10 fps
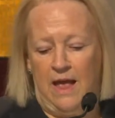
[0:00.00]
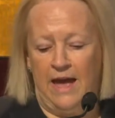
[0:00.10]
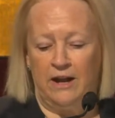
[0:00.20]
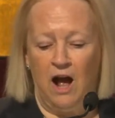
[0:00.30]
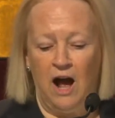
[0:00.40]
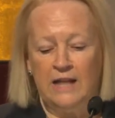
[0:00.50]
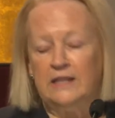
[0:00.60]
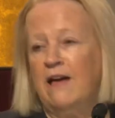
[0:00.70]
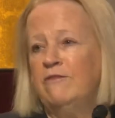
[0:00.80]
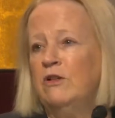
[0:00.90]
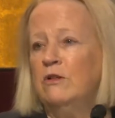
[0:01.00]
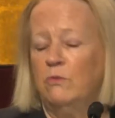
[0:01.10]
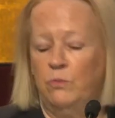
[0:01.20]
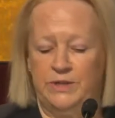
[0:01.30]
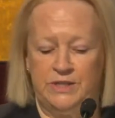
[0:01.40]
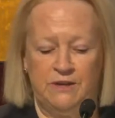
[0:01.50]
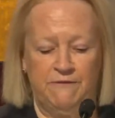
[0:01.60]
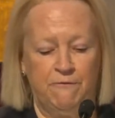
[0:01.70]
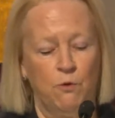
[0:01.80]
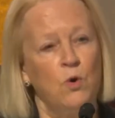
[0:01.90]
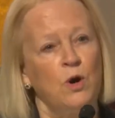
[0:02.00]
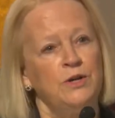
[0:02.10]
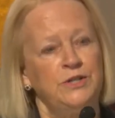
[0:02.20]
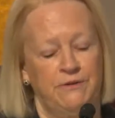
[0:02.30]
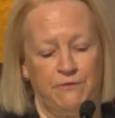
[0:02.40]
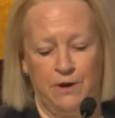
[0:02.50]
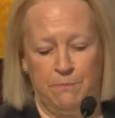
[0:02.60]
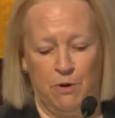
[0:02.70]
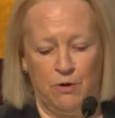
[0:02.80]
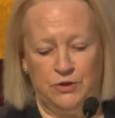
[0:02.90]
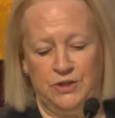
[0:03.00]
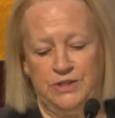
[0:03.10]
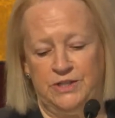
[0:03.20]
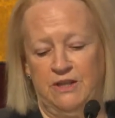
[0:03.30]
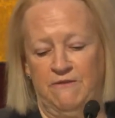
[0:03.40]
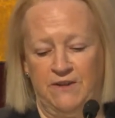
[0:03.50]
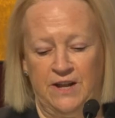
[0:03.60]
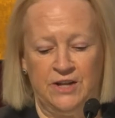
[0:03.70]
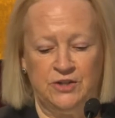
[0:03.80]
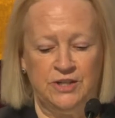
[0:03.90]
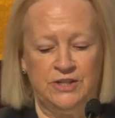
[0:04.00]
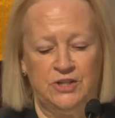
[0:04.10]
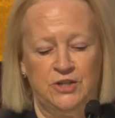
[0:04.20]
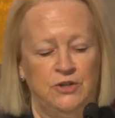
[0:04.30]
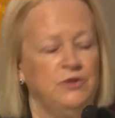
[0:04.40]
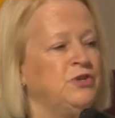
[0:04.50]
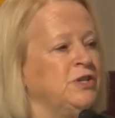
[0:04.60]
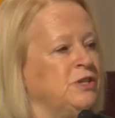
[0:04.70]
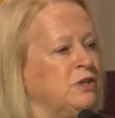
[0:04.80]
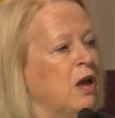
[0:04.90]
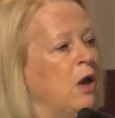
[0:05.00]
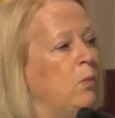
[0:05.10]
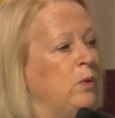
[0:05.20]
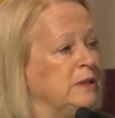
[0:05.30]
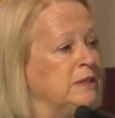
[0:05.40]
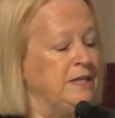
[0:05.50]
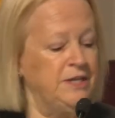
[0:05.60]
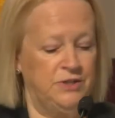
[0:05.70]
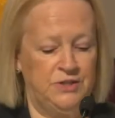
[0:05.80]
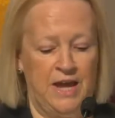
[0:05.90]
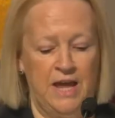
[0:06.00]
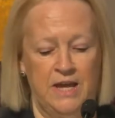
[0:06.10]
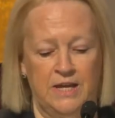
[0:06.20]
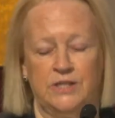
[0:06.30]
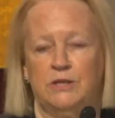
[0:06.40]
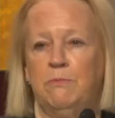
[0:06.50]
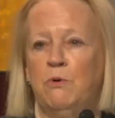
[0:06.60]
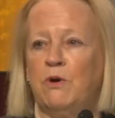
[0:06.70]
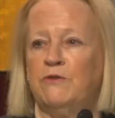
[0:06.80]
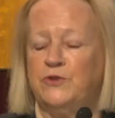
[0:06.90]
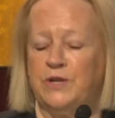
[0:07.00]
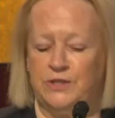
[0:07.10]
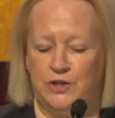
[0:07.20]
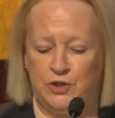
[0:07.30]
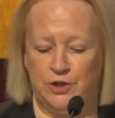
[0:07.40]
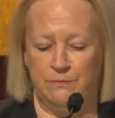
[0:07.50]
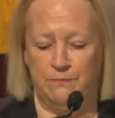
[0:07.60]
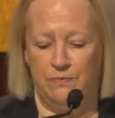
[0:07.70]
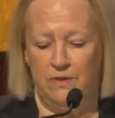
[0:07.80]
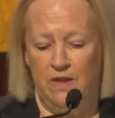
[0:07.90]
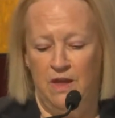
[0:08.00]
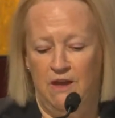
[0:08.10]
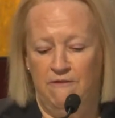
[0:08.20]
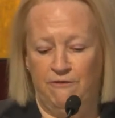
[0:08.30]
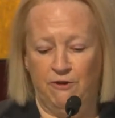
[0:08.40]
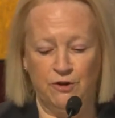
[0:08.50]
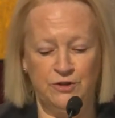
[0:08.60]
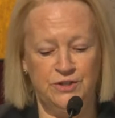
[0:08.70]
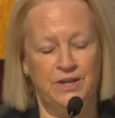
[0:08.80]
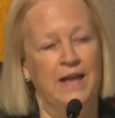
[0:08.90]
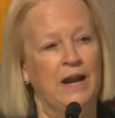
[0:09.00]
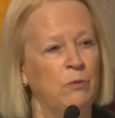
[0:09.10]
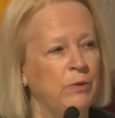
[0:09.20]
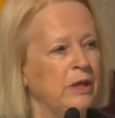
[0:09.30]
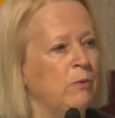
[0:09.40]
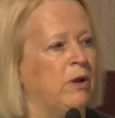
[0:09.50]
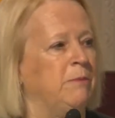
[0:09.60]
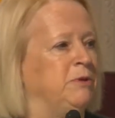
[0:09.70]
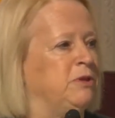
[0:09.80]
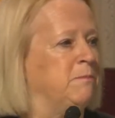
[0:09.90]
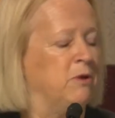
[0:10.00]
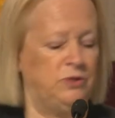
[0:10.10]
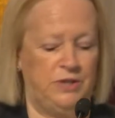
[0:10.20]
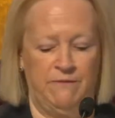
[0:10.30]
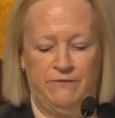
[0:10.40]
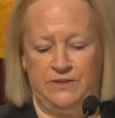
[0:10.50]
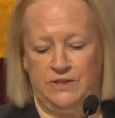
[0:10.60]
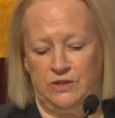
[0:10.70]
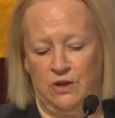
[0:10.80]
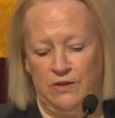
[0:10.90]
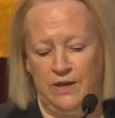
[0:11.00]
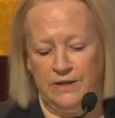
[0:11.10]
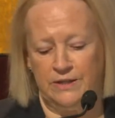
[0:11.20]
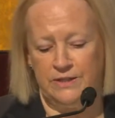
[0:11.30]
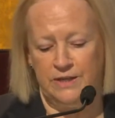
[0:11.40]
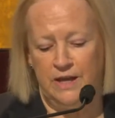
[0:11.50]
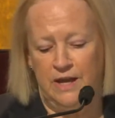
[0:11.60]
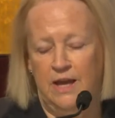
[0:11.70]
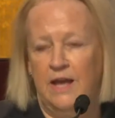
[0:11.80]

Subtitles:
At a high level, we see four different approaches that financial institutions will need to take in support of transition. First, and I really want to put the most emphasis on this,